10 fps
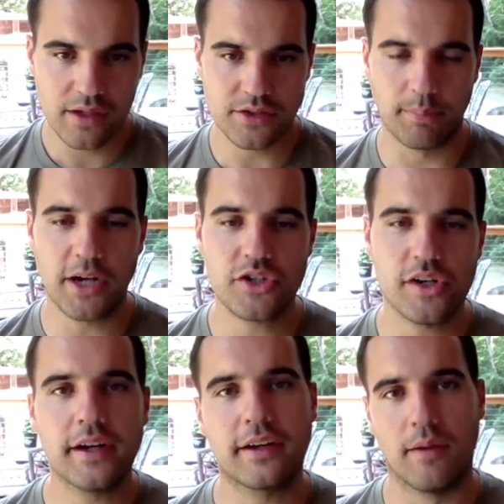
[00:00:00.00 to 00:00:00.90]
So
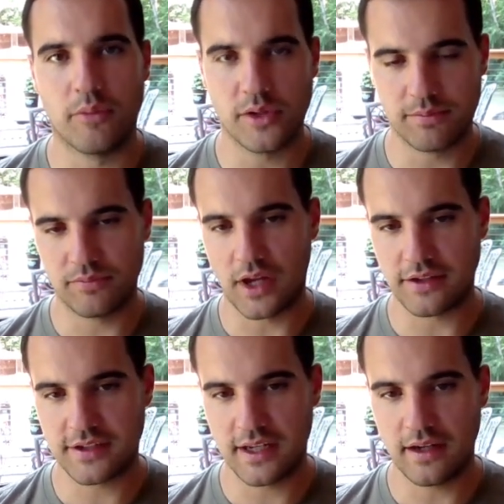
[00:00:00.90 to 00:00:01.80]
budget income, I
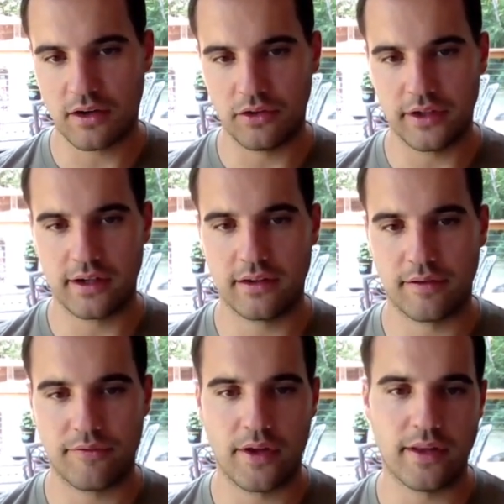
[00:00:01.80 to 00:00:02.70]
said earlier in
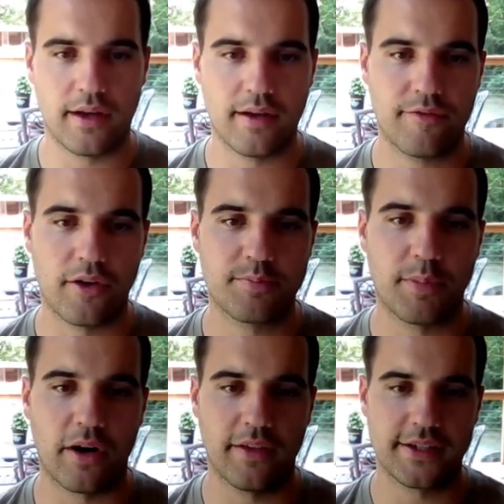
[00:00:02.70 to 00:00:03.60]
the first
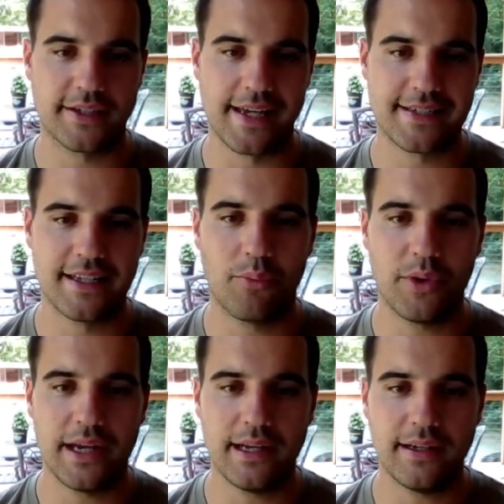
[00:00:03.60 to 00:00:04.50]
part of this lesson that
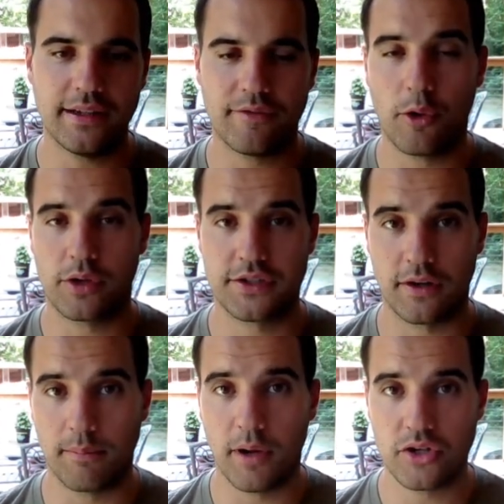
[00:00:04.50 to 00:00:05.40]
we need to focus
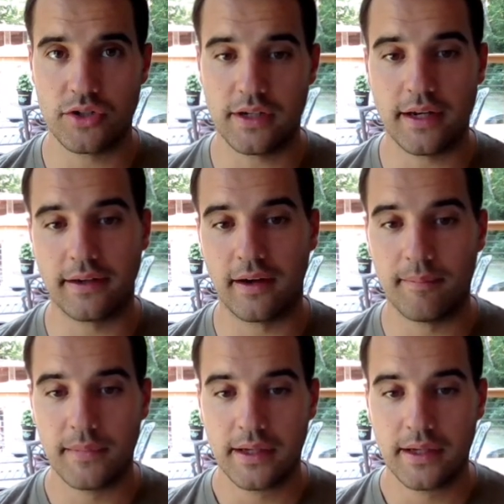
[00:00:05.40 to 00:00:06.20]
on our budget and income.